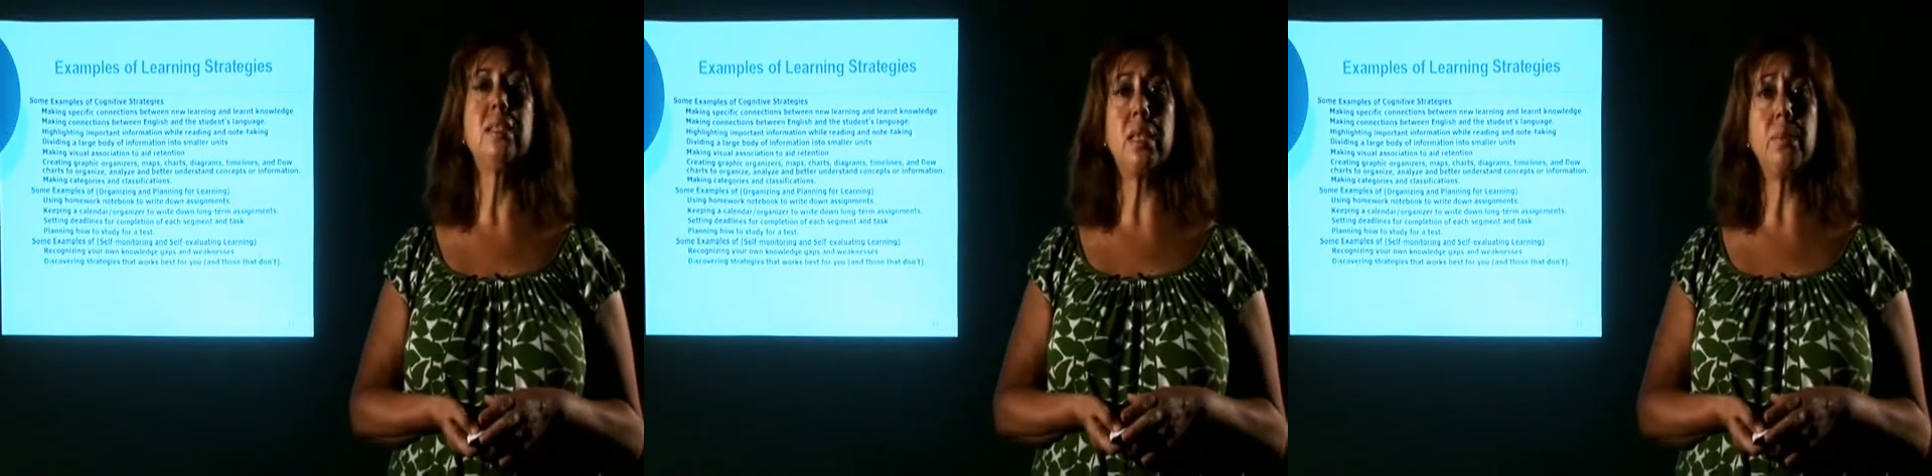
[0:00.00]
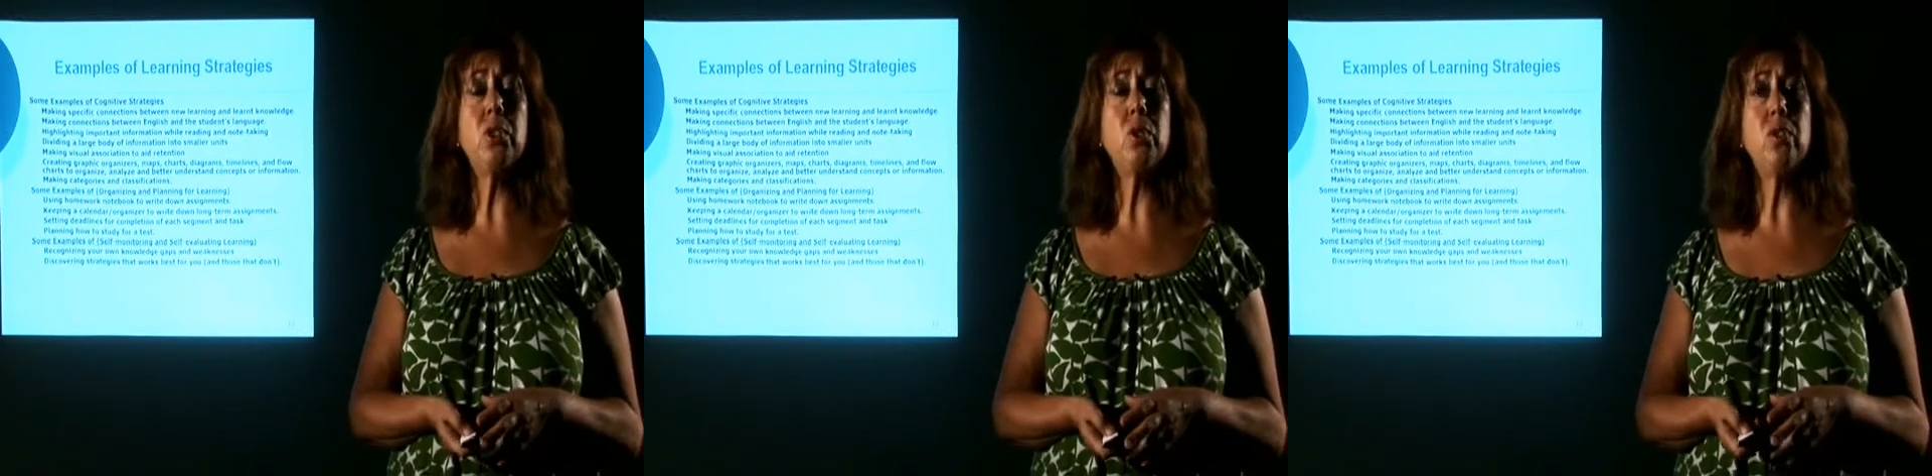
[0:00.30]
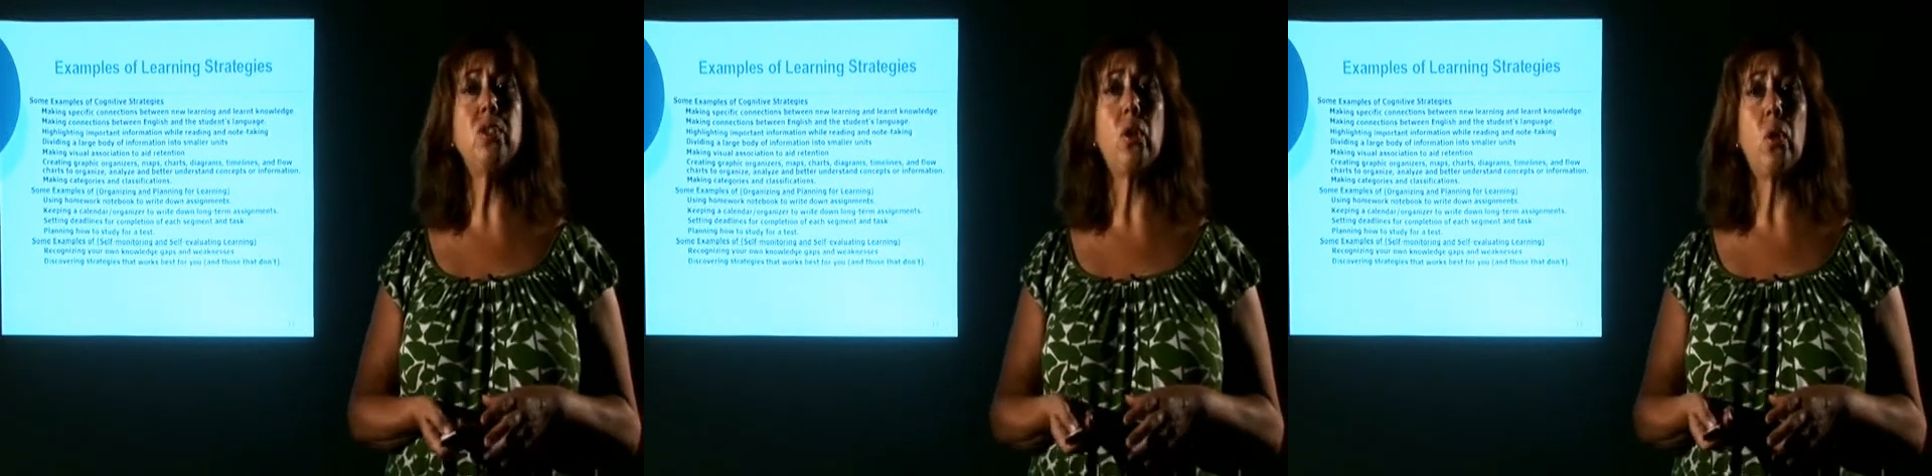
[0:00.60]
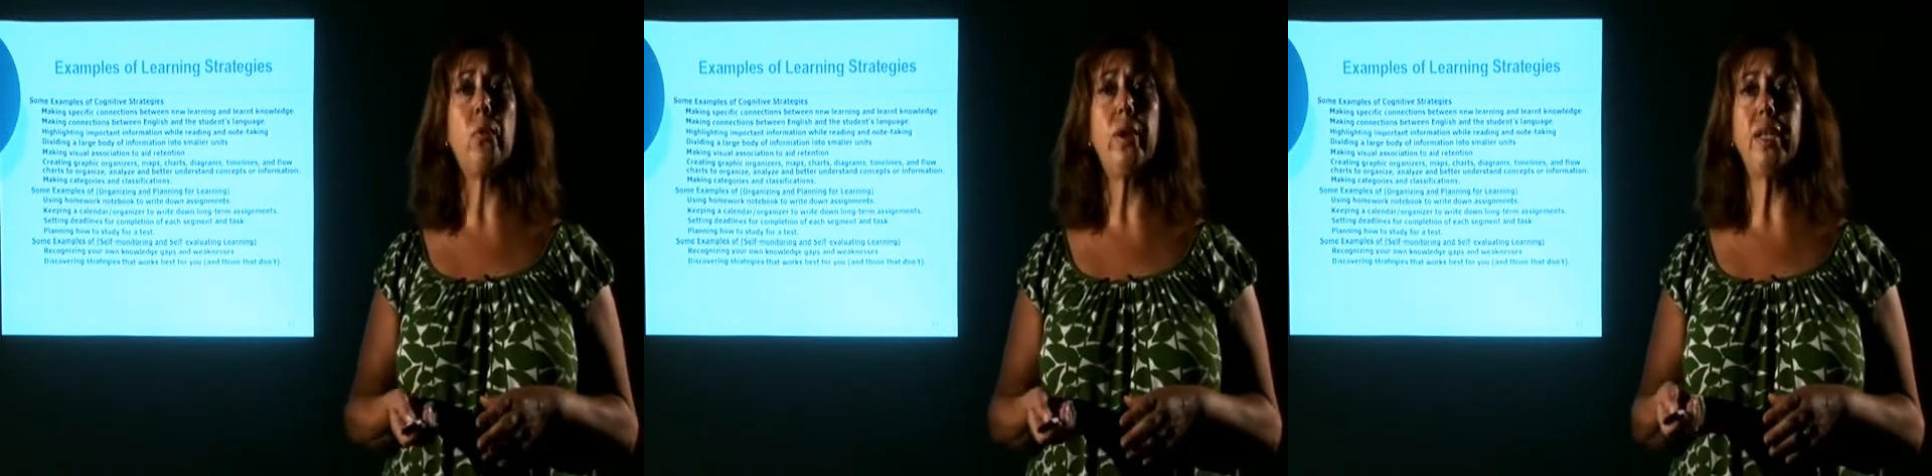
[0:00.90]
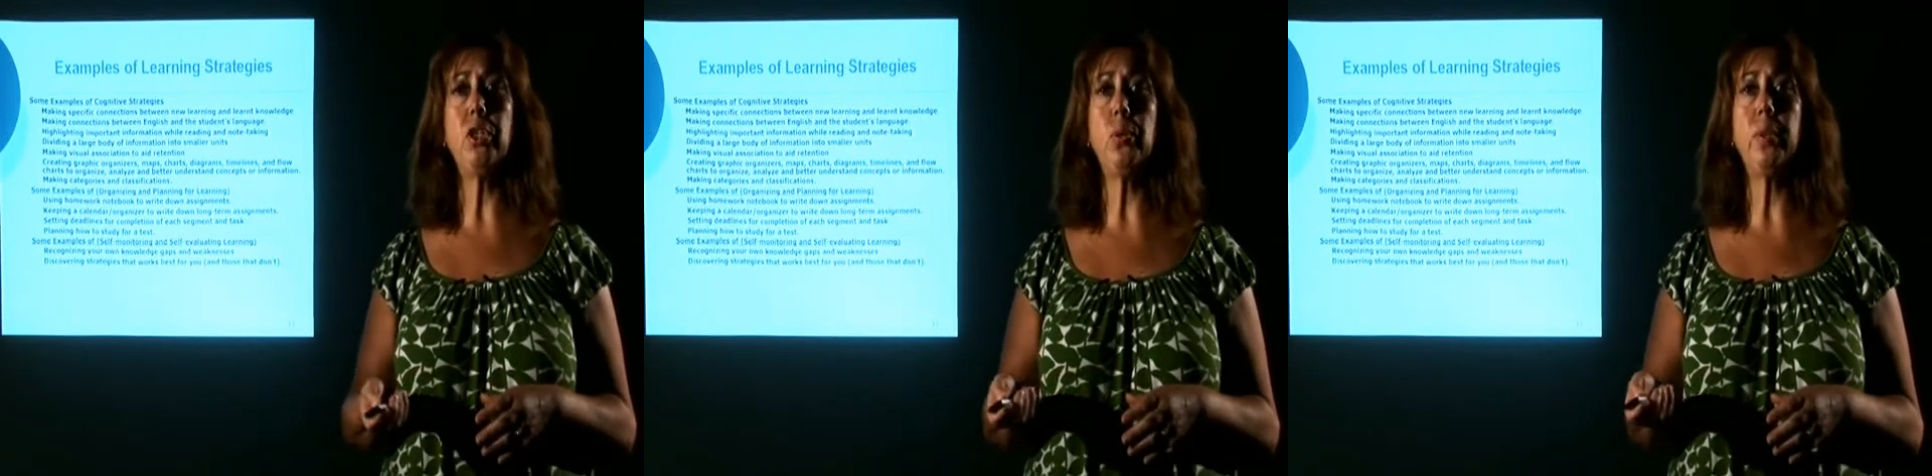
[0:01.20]
Some students are
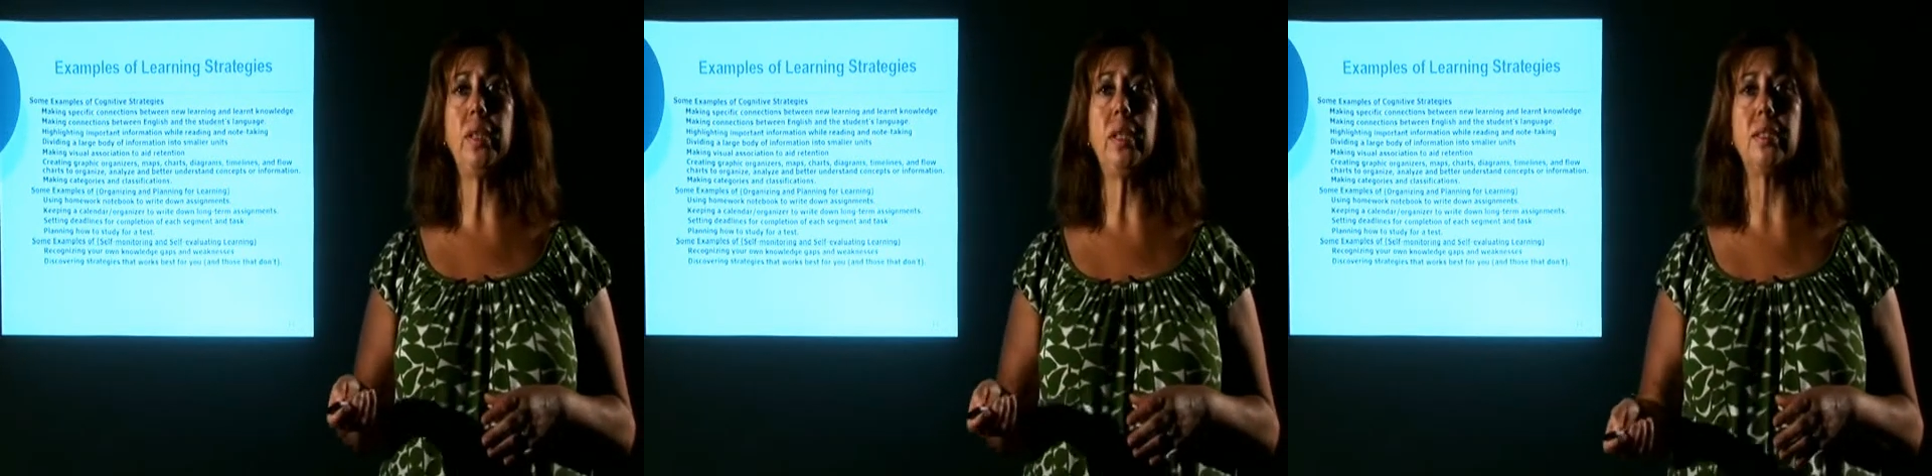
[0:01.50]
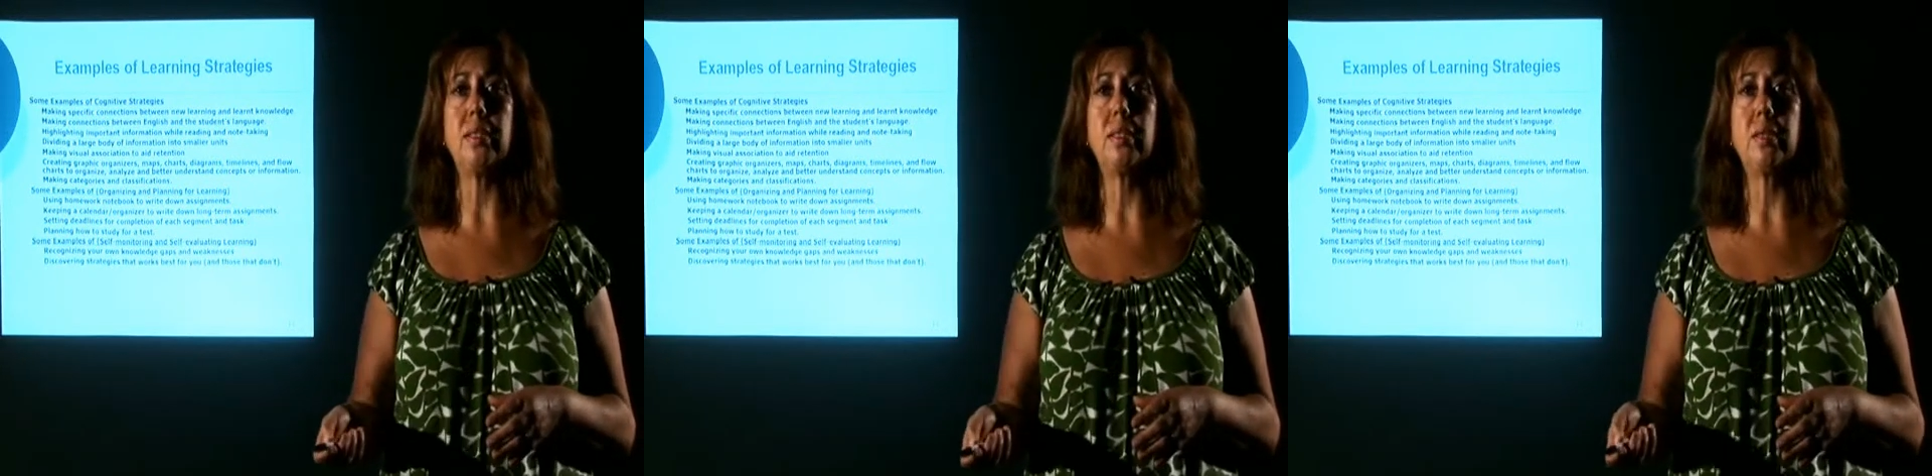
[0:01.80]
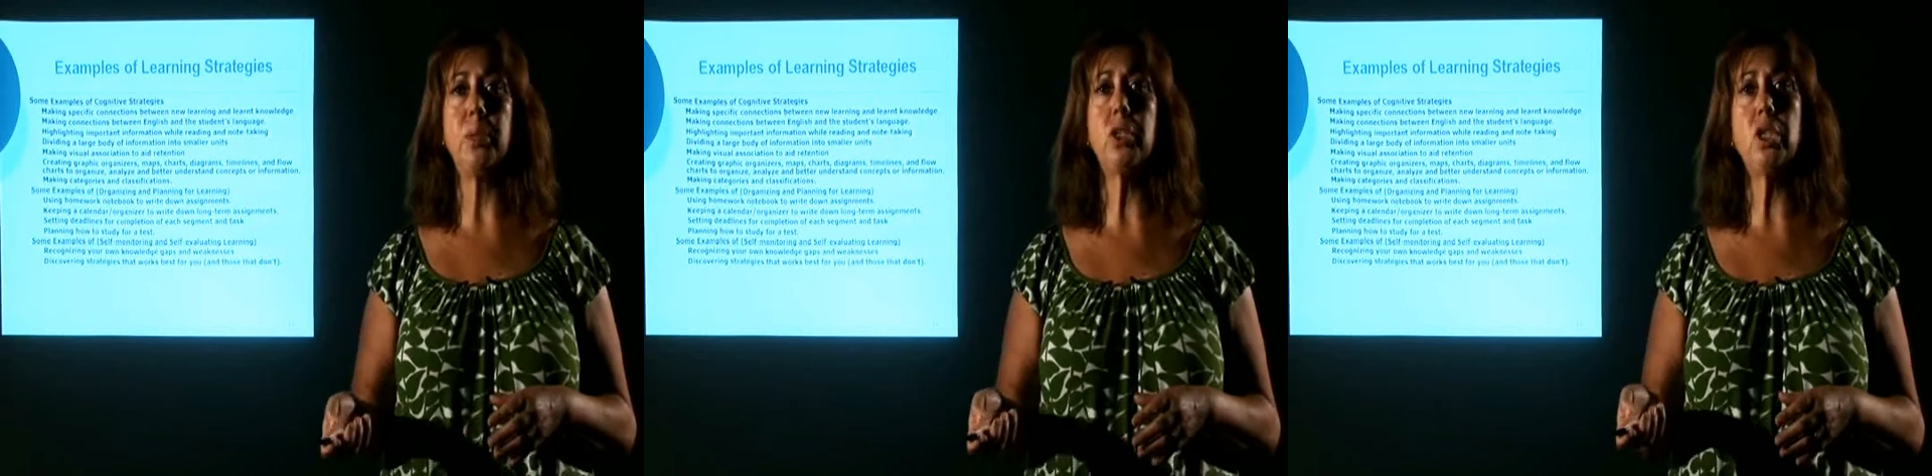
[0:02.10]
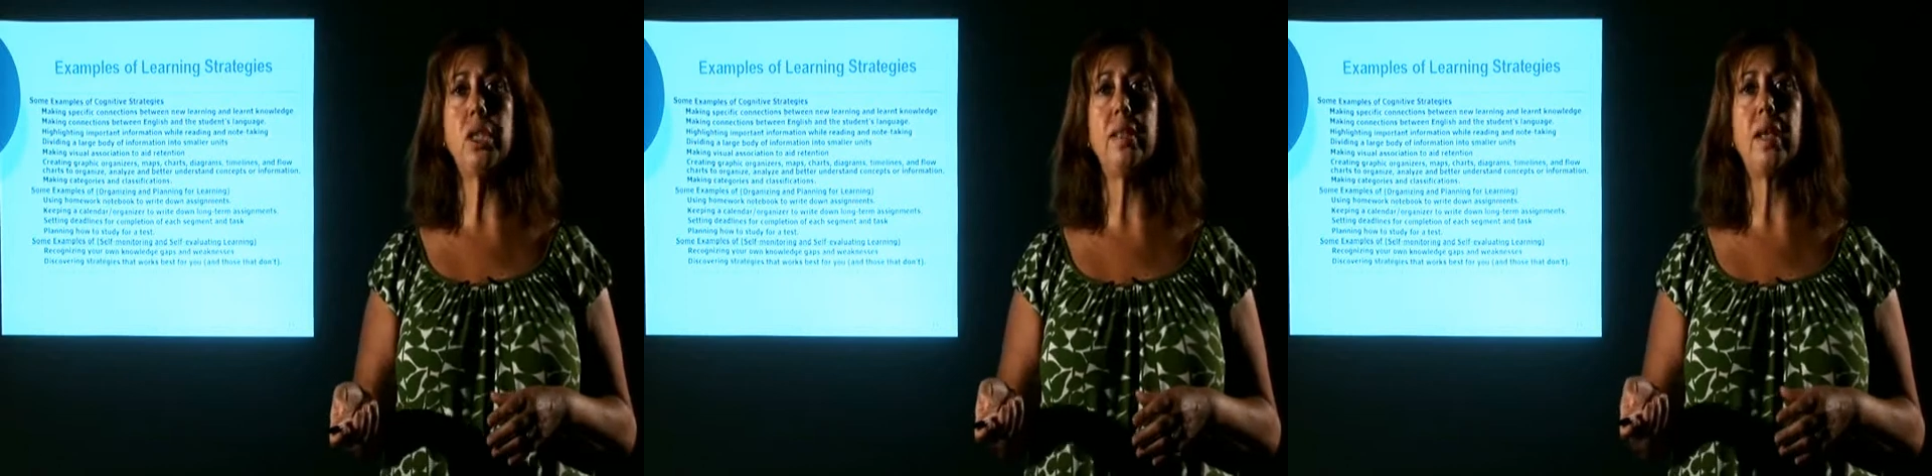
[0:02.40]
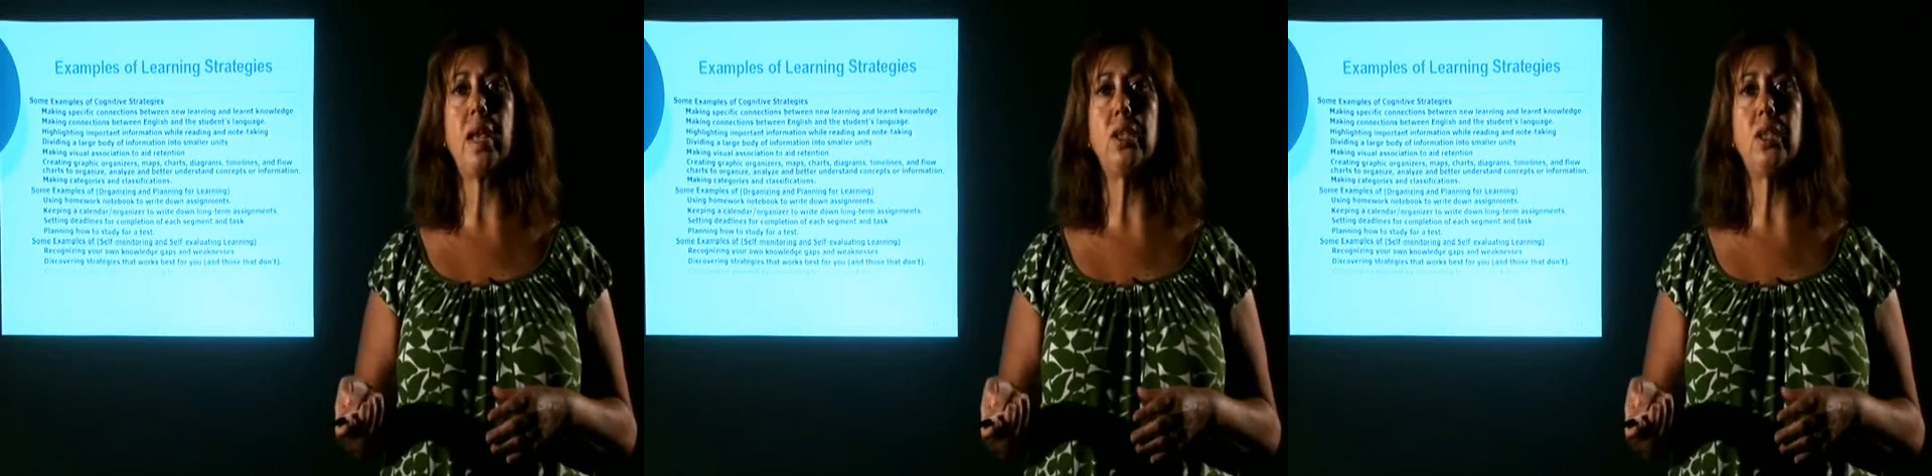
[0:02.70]
already doing this, especially in the high